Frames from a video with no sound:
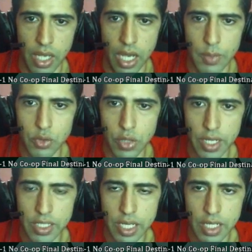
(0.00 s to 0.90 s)
I'm trying
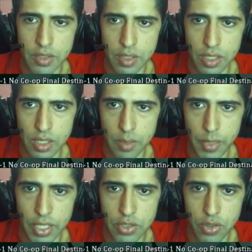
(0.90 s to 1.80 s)
to actually
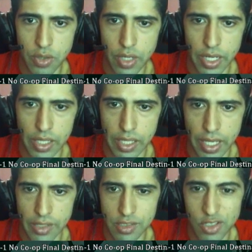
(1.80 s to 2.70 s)
make sure that I
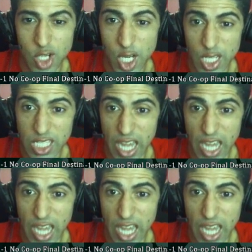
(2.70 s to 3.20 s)
land just